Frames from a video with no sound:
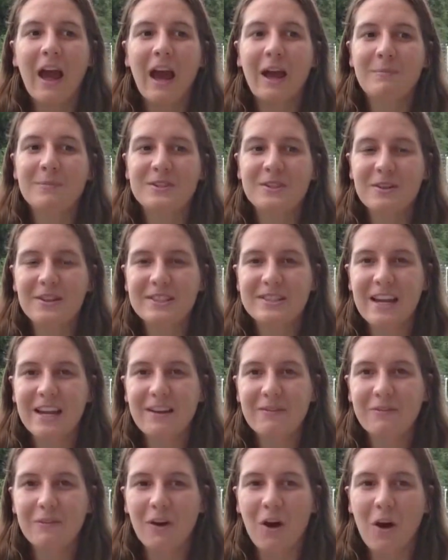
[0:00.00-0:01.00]
I'm so
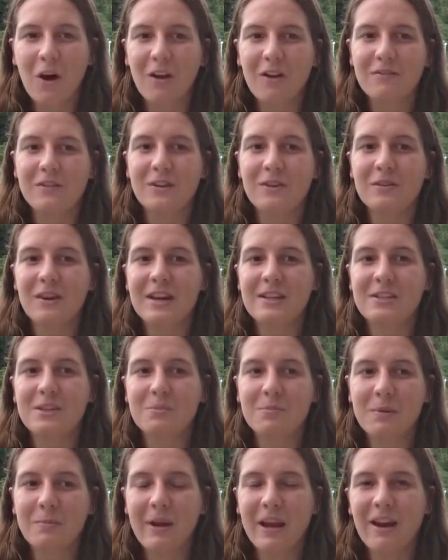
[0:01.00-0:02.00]
excited for all of you as
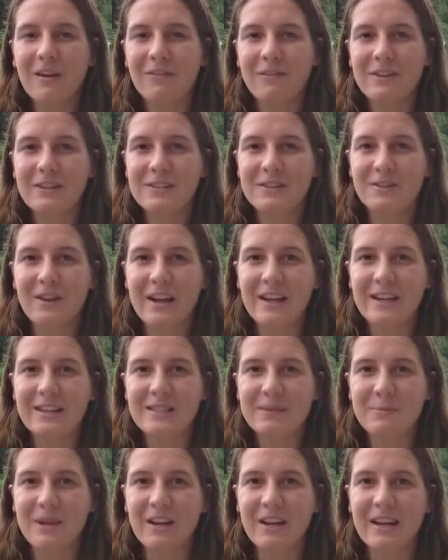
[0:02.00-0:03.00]
you prepare for this great
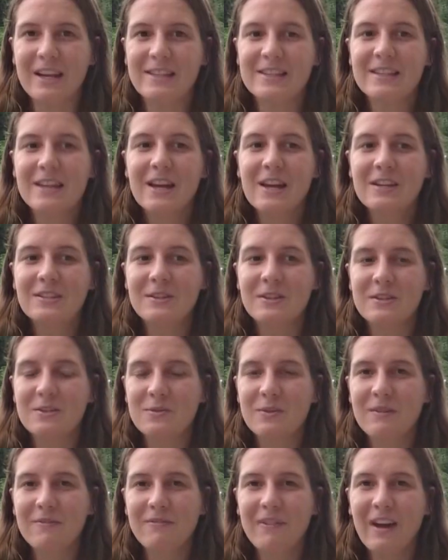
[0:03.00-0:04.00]
experience, so
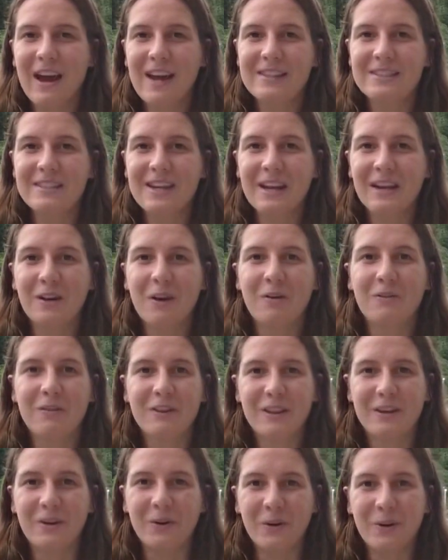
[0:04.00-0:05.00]
swim fast and go
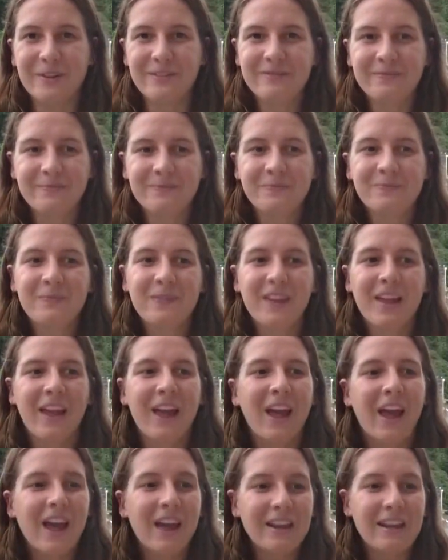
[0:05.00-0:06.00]
for the gold.
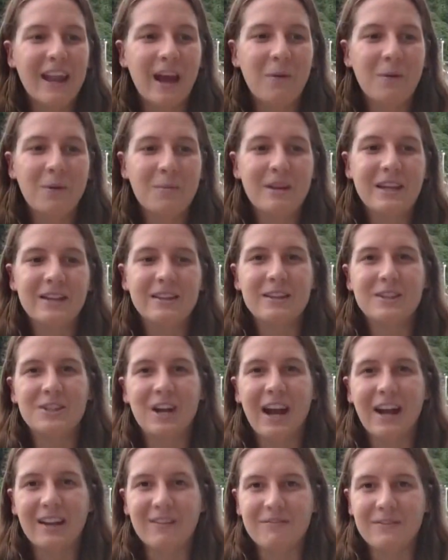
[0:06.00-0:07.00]
Now we'll meet the
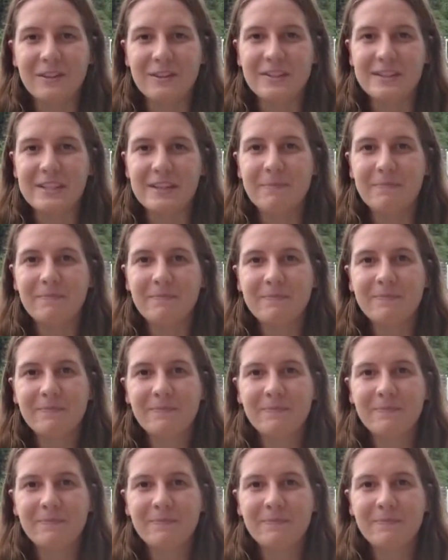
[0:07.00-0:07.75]
track and field team.